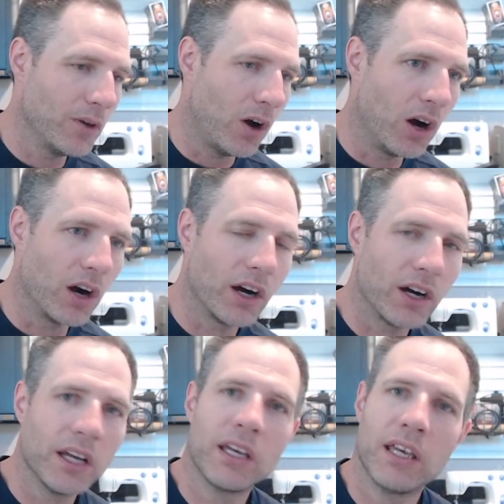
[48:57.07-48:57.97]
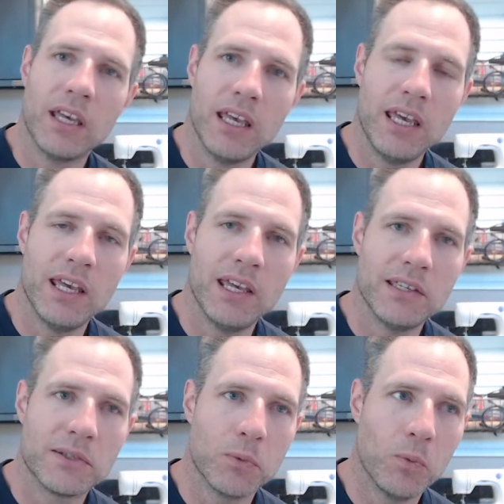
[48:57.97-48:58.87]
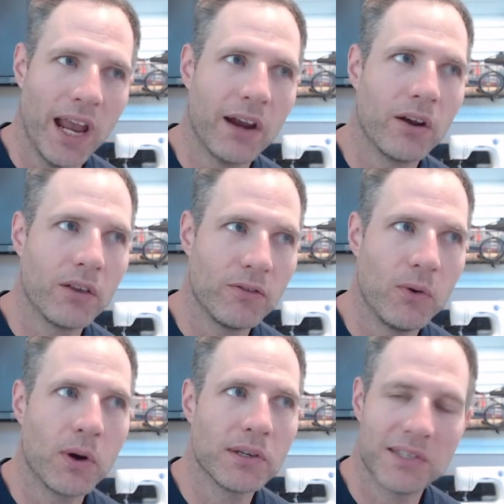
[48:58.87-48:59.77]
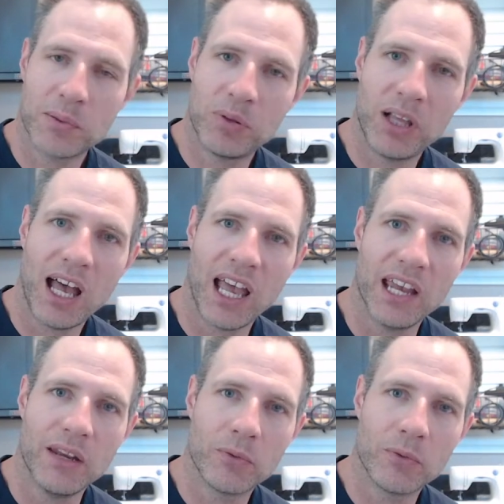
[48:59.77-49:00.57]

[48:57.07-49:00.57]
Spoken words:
R is where the force is applied